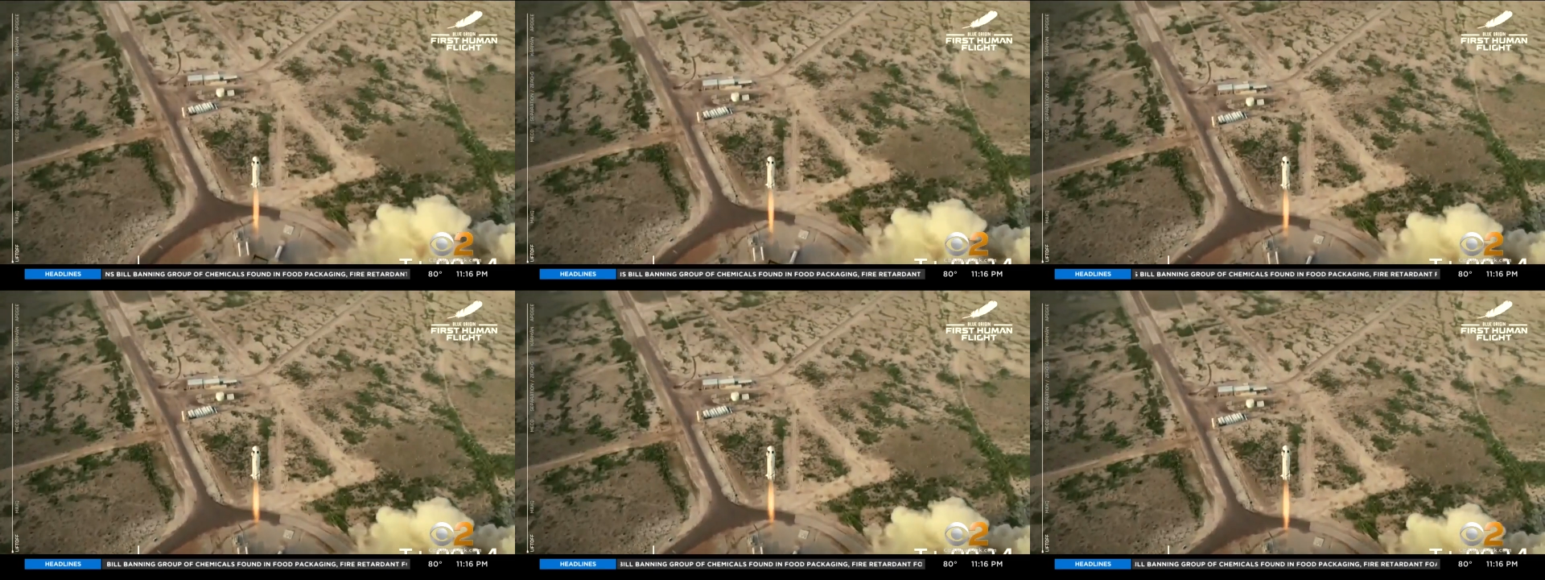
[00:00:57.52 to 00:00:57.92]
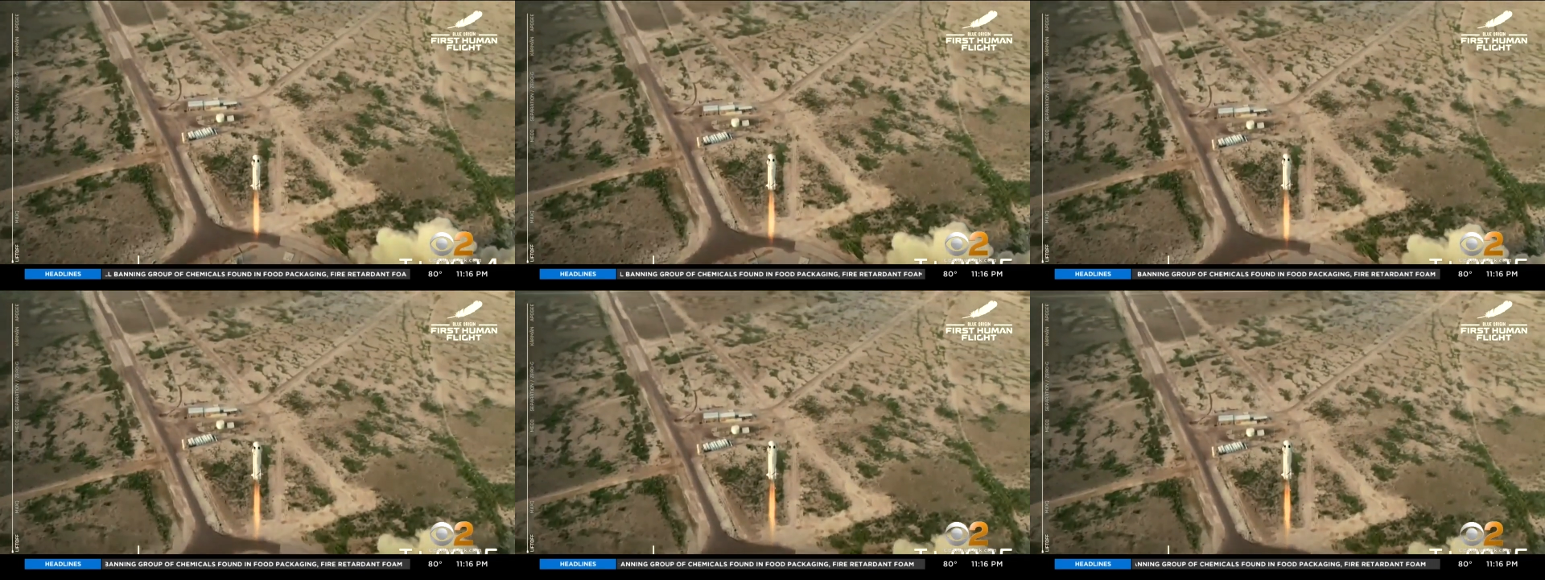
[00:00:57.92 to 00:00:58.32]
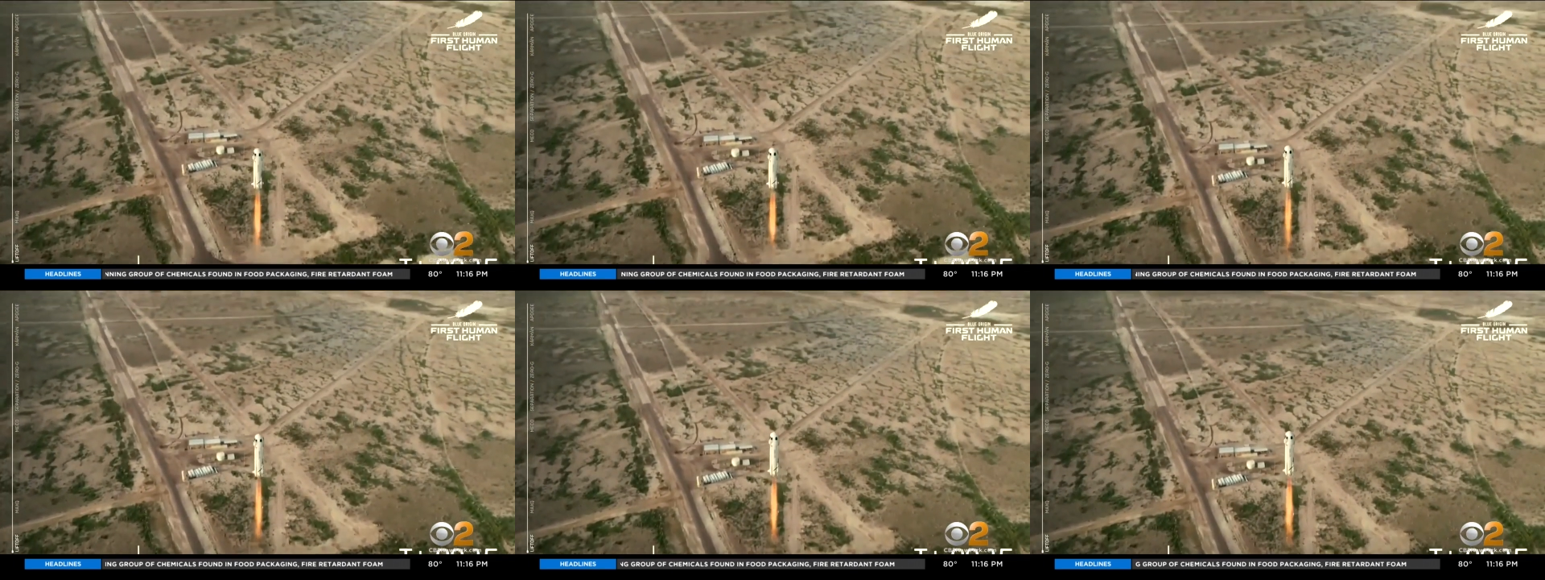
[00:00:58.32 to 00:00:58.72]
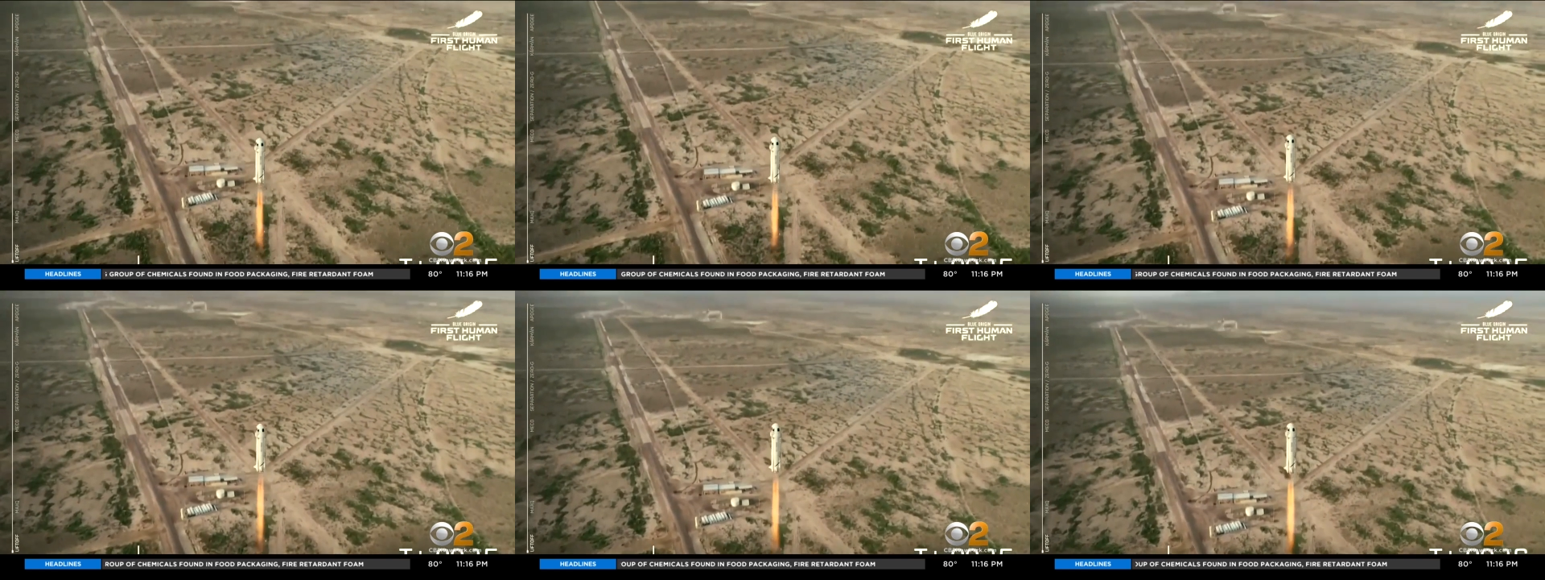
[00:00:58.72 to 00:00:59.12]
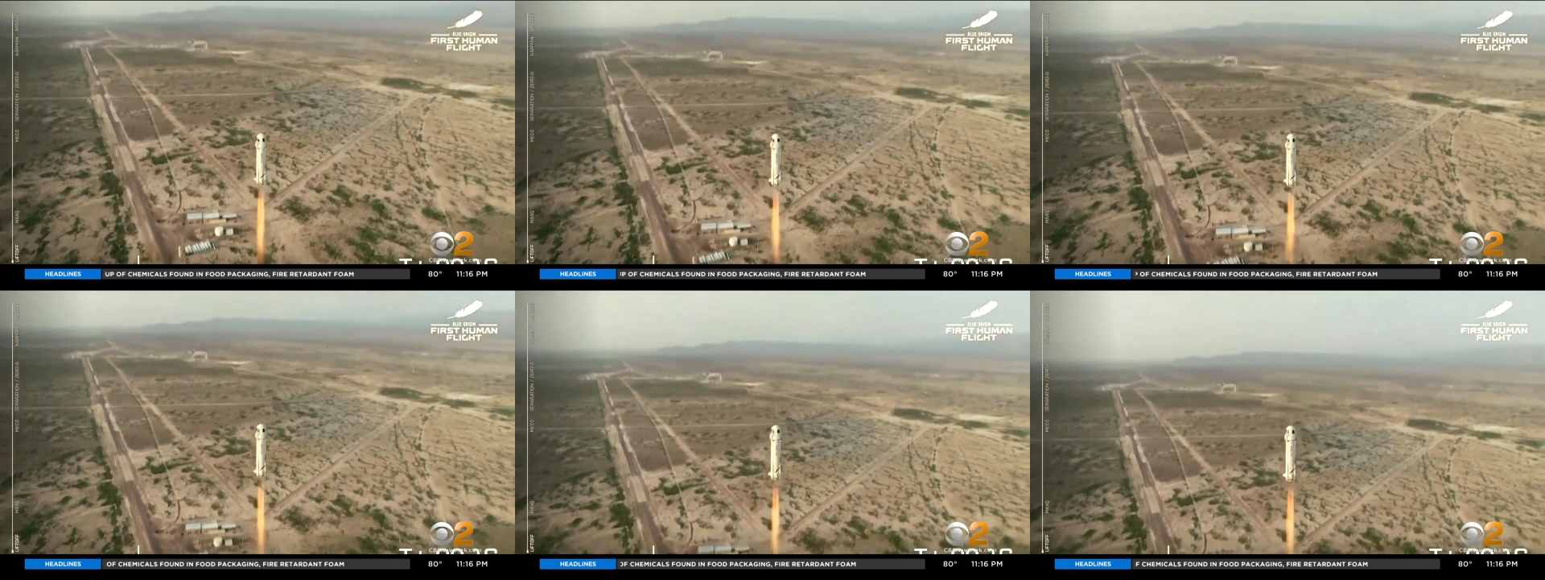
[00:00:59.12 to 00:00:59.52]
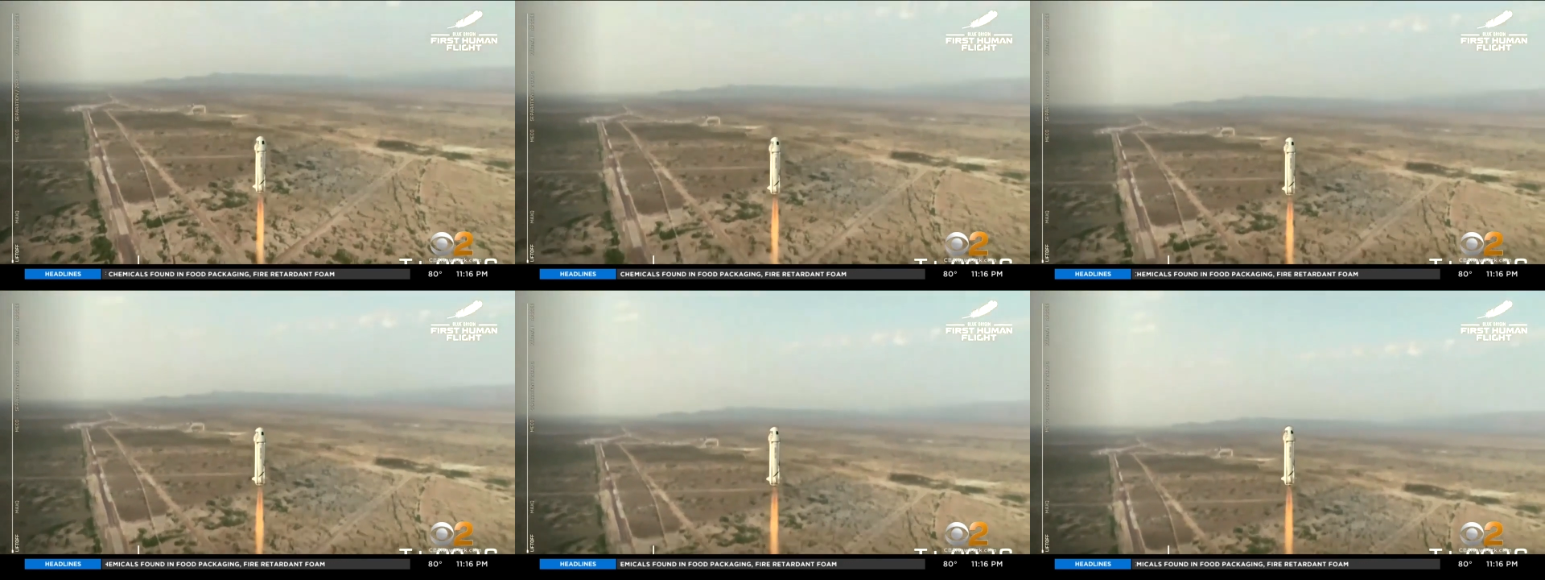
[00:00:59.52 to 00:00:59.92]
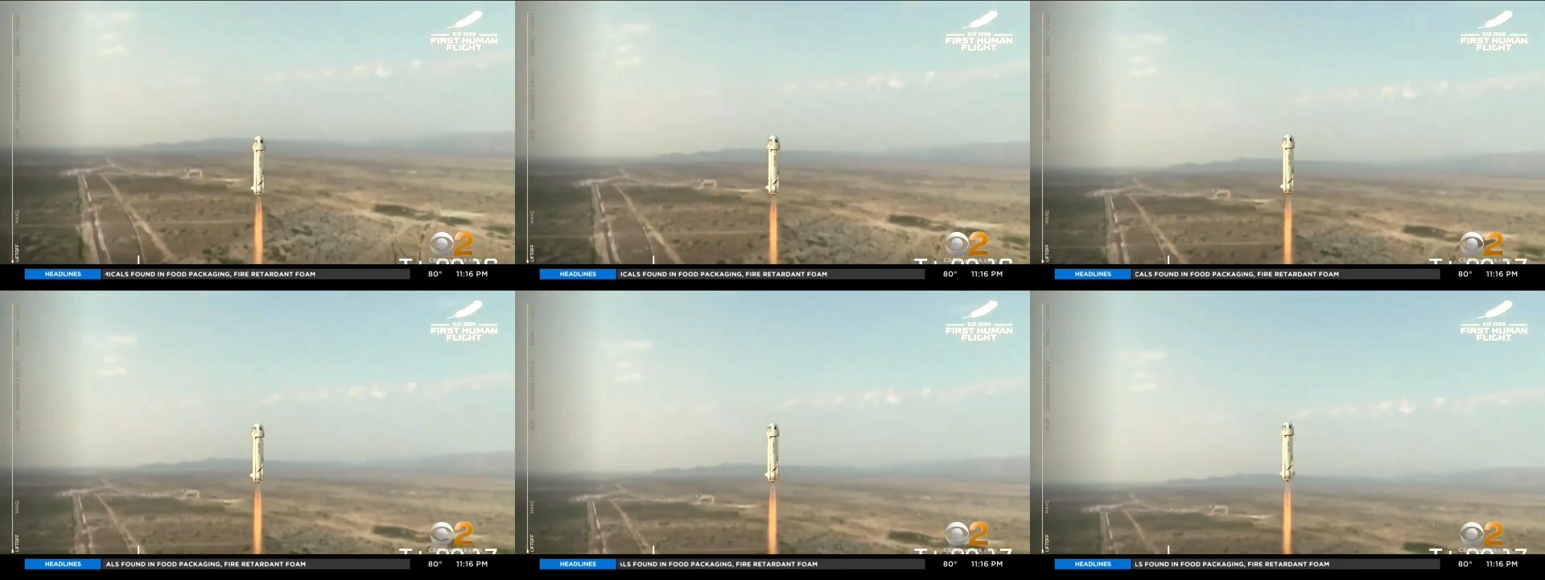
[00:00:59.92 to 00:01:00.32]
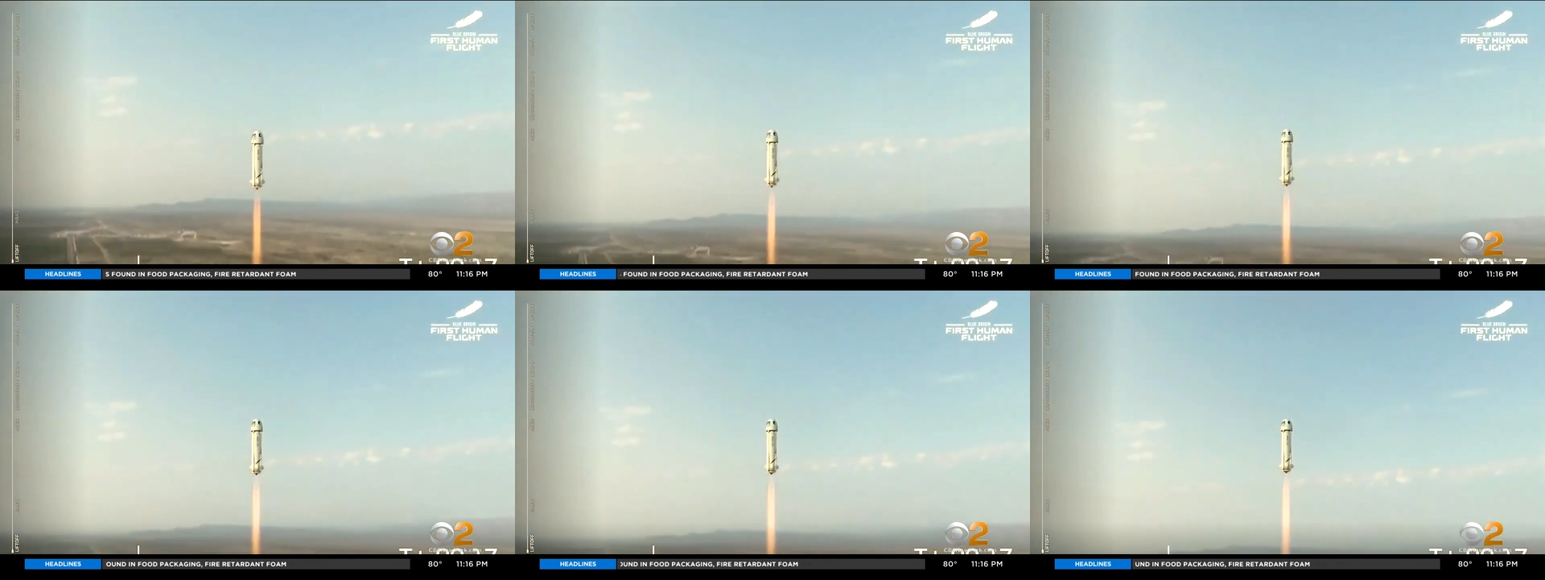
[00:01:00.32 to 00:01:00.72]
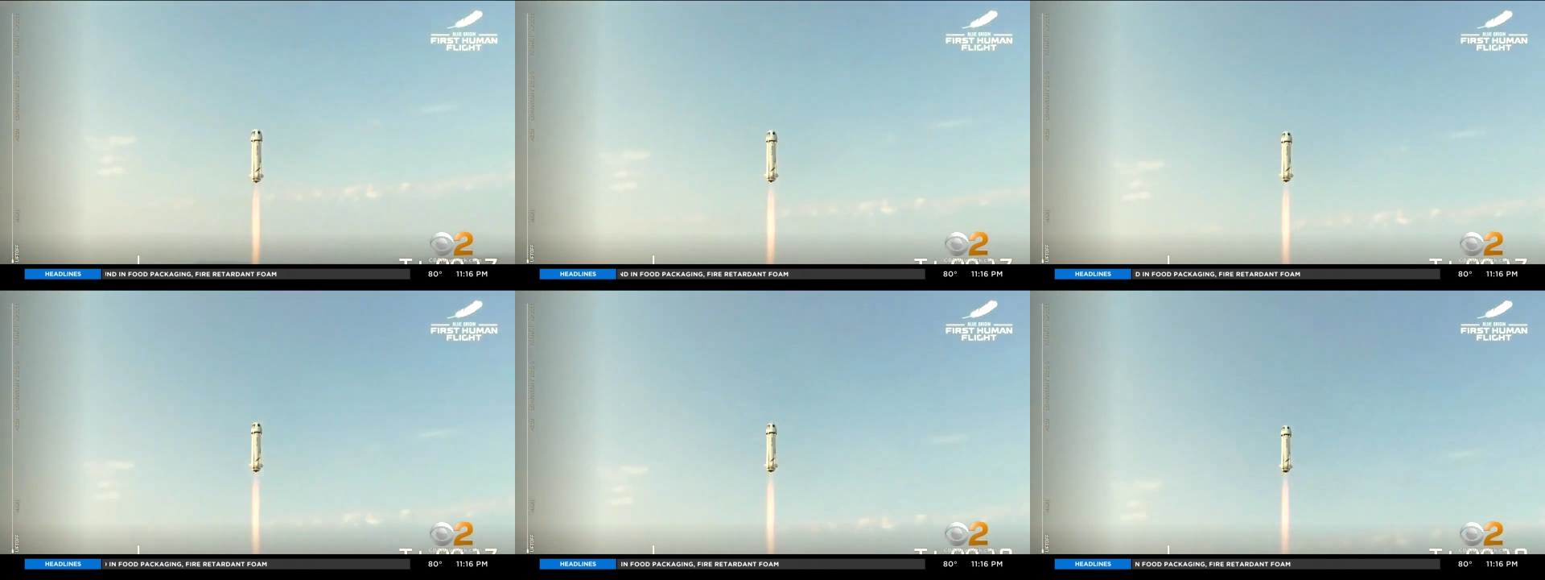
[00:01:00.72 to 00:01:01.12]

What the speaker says: [unreadable: no face in view]